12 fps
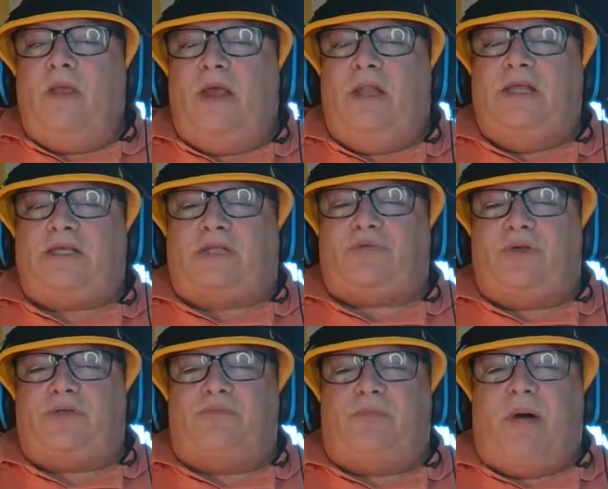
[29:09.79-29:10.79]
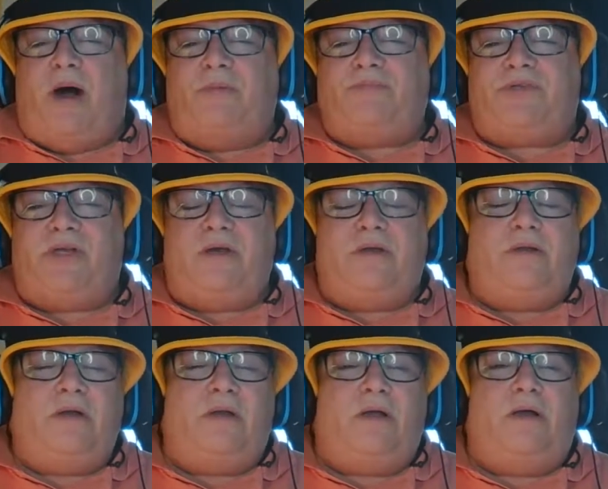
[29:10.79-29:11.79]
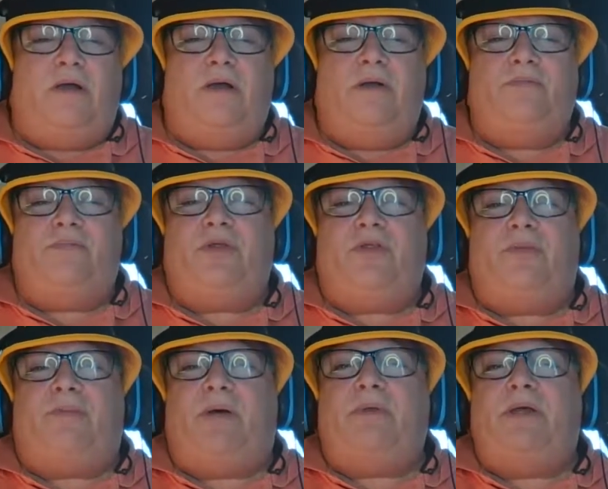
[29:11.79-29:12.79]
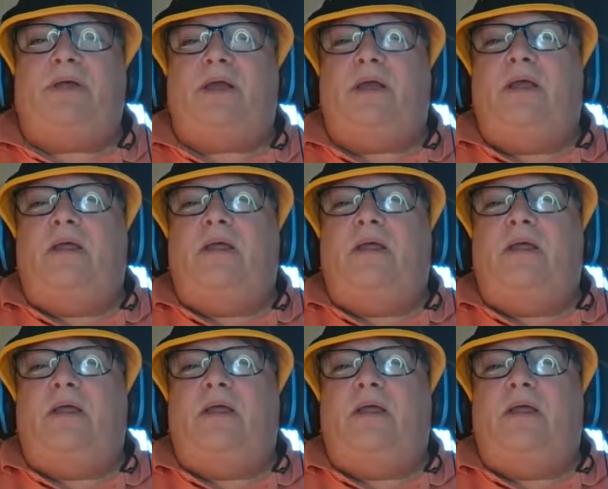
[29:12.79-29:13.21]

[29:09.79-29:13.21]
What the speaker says: At least that's what his mom said to the public.